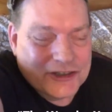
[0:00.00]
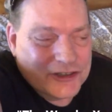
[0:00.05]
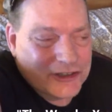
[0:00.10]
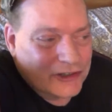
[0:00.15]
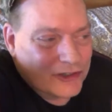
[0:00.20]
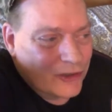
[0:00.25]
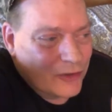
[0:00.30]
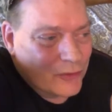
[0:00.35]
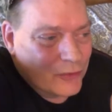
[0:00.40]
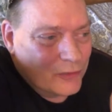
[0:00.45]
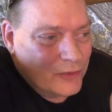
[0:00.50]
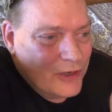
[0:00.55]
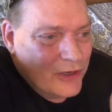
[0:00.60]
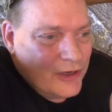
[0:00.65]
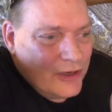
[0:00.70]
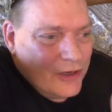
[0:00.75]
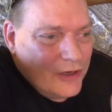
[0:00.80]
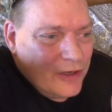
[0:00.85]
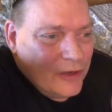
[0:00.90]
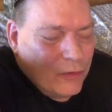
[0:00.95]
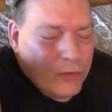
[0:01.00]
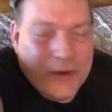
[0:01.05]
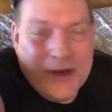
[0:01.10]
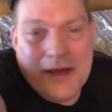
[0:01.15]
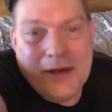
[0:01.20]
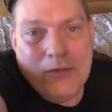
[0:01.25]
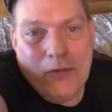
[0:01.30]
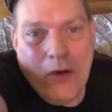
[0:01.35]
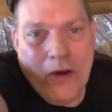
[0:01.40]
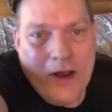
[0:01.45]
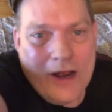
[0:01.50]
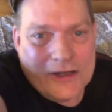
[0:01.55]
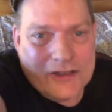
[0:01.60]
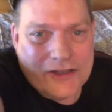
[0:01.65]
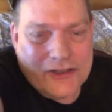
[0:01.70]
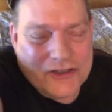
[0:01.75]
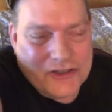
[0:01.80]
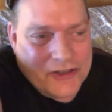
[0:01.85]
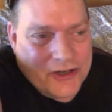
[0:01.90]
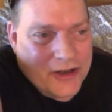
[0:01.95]
and so we
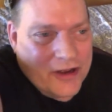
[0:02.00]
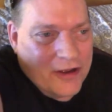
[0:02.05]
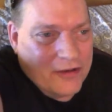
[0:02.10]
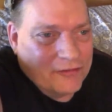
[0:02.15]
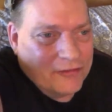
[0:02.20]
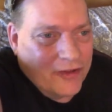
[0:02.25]
watched stuff